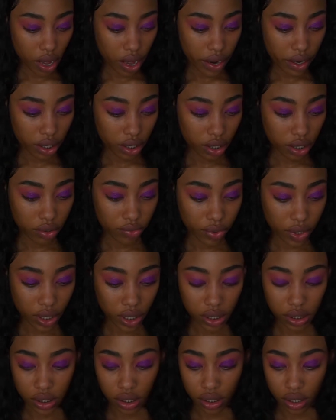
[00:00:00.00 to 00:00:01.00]
eyelid
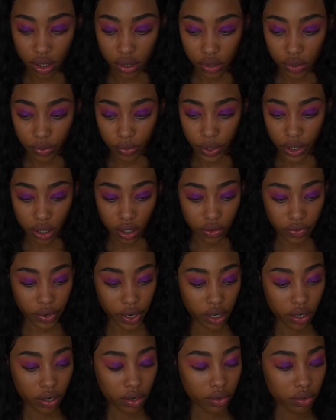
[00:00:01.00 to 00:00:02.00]
because it looks weird
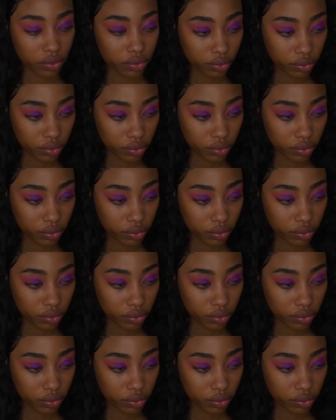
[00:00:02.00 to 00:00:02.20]
right now.